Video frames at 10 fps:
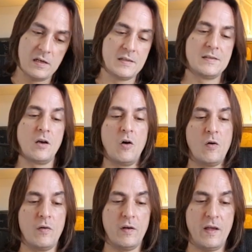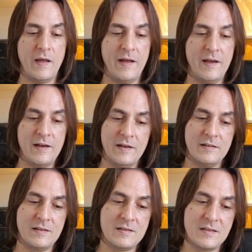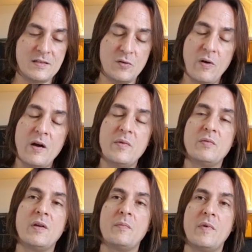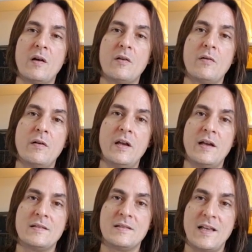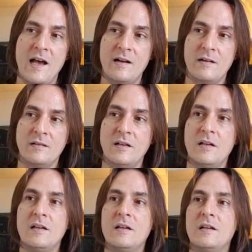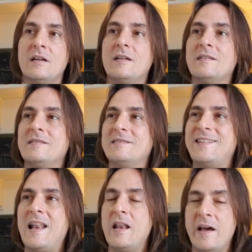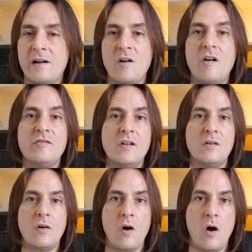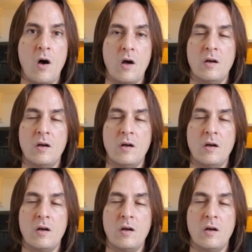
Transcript: So, Uh, there's a square between Mercury and Saturn. The letter of the law,